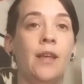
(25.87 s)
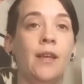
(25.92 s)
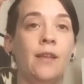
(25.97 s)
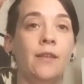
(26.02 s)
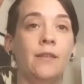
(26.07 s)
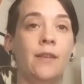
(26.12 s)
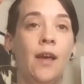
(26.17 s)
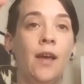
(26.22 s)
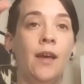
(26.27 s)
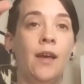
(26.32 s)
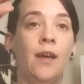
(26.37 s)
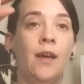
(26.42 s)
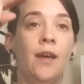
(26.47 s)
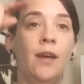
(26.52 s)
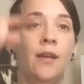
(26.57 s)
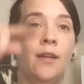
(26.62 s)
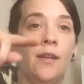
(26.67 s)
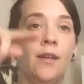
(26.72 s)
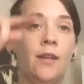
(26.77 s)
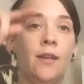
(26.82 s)

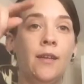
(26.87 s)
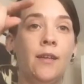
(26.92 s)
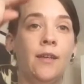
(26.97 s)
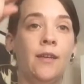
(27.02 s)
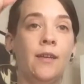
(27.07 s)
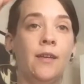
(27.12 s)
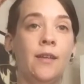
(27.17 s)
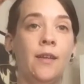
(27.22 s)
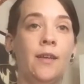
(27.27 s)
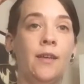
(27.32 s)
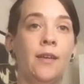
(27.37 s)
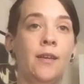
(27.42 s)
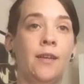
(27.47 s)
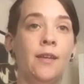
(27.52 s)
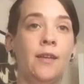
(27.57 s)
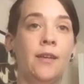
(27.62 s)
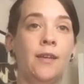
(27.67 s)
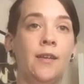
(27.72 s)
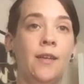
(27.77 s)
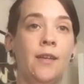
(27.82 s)
da da da
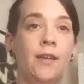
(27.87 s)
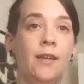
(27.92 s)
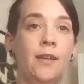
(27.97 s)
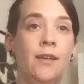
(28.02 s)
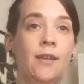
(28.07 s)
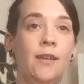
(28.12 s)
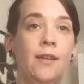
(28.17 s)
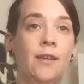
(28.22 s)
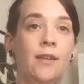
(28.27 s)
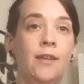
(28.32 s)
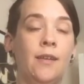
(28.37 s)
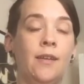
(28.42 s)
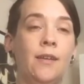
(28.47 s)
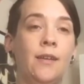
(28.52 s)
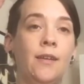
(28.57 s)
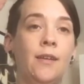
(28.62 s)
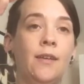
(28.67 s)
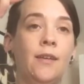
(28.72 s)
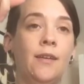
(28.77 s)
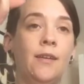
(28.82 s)
da da
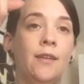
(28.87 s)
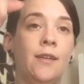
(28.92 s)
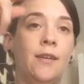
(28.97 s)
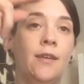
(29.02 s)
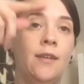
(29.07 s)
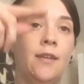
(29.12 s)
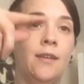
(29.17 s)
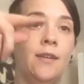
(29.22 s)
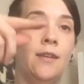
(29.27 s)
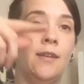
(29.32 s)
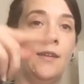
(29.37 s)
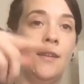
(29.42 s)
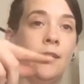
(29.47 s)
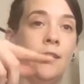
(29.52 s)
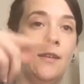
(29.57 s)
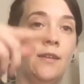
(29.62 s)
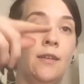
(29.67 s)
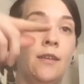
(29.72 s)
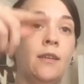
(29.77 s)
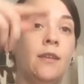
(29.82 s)
da da da
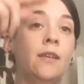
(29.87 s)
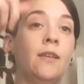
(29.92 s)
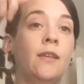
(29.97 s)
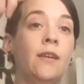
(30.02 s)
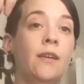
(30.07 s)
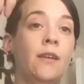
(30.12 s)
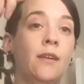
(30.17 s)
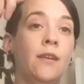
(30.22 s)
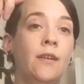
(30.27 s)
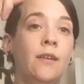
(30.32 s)
da,